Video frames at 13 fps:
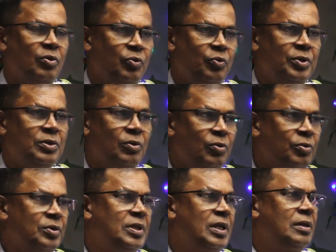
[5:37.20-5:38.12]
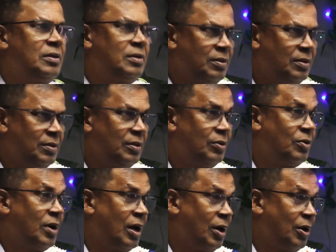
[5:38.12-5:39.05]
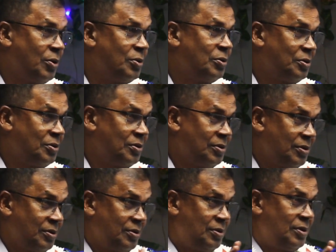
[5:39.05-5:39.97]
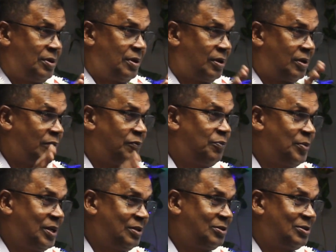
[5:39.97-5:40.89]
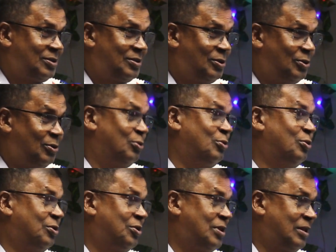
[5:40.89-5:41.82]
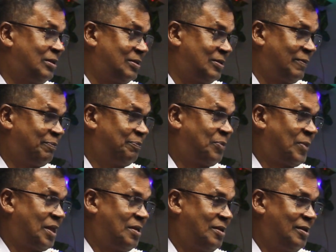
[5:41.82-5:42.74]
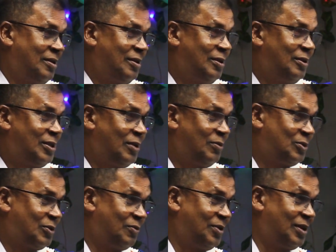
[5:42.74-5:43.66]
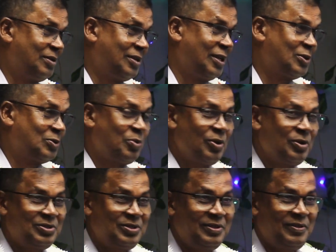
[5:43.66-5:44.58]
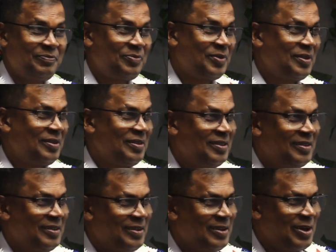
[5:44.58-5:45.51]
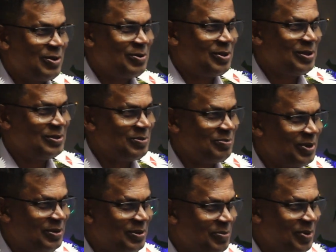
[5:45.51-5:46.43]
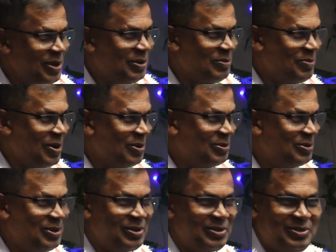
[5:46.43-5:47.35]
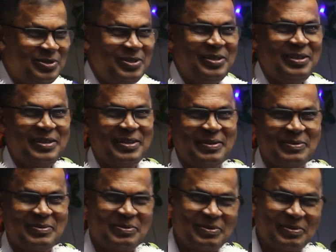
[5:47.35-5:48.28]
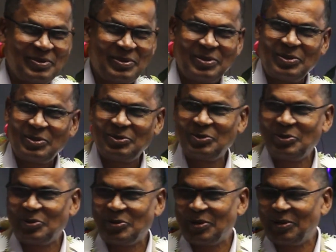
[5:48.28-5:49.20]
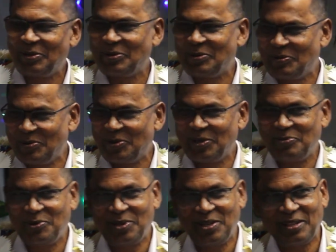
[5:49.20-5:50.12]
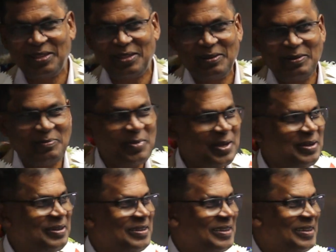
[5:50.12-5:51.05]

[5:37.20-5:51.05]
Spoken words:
which looked at how governments do things in terms of their tax policy. I know there is a big debate about GST and zero rated. We had that debate